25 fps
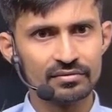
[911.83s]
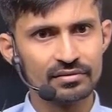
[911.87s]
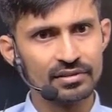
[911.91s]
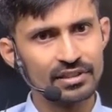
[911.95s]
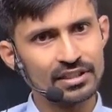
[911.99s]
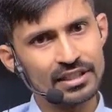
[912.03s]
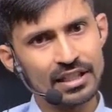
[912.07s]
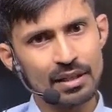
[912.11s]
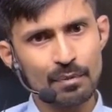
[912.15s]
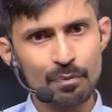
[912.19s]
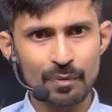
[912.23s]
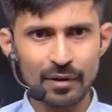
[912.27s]

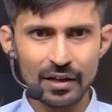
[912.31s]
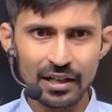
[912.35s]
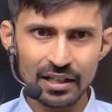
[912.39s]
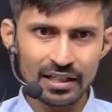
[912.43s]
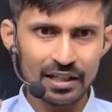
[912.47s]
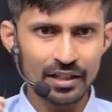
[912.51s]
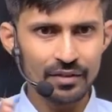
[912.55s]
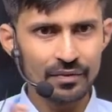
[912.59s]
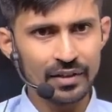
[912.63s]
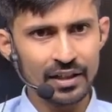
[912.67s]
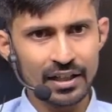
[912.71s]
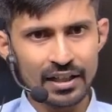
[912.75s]
Separately
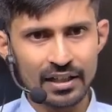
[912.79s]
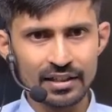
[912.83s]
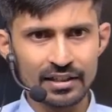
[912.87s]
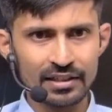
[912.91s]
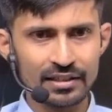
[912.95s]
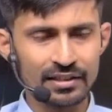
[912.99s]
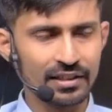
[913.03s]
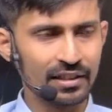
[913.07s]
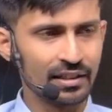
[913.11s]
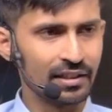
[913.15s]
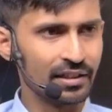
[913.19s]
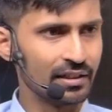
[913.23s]
we can
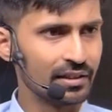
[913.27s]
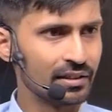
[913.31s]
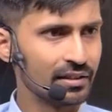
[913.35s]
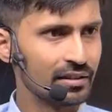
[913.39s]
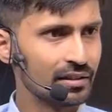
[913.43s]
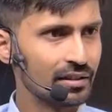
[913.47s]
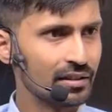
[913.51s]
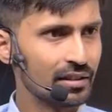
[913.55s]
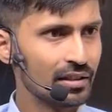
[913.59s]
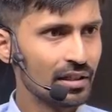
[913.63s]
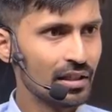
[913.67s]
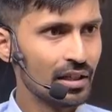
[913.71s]
study.
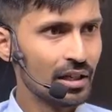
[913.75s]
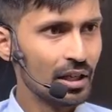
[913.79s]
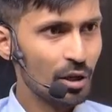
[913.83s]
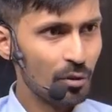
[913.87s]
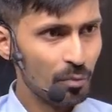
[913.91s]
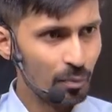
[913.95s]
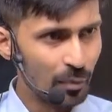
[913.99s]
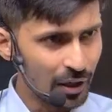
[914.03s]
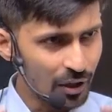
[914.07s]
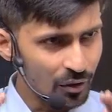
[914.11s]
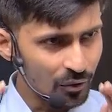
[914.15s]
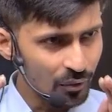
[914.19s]

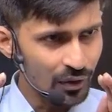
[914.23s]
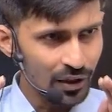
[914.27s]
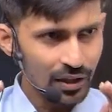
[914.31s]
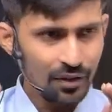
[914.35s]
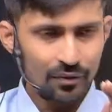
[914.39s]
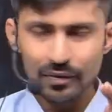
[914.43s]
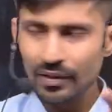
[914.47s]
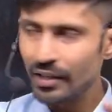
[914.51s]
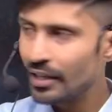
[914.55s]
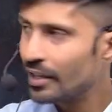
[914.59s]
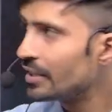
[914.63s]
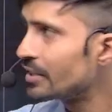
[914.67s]
But when we
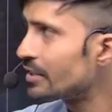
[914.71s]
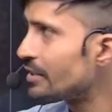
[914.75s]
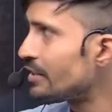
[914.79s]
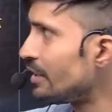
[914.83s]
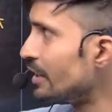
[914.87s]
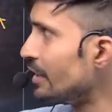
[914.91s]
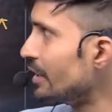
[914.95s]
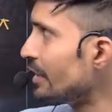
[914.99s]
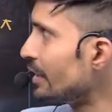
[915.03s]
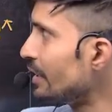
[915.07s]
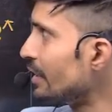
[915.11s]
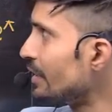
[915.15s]
are
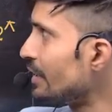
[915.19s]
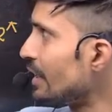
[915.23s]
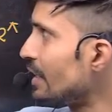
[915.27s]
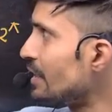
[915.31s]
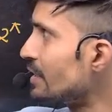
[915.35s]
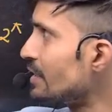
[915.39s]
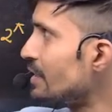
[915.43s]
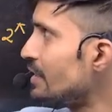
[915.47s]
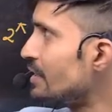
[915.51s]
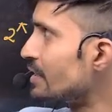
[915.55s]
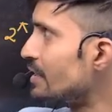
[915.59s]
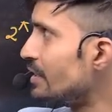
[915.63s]
studying it as a
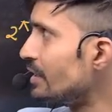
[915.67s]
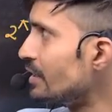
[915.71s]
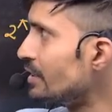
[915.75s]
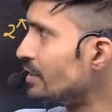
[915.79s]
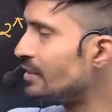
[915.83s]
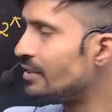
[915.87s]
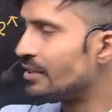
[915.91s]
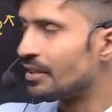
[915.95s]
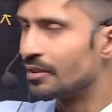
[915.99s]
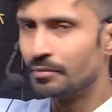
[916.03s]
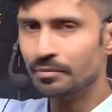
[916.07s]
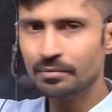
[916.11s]

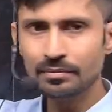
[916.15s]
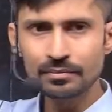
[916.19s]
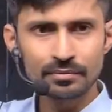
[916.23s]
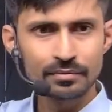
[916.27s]
system,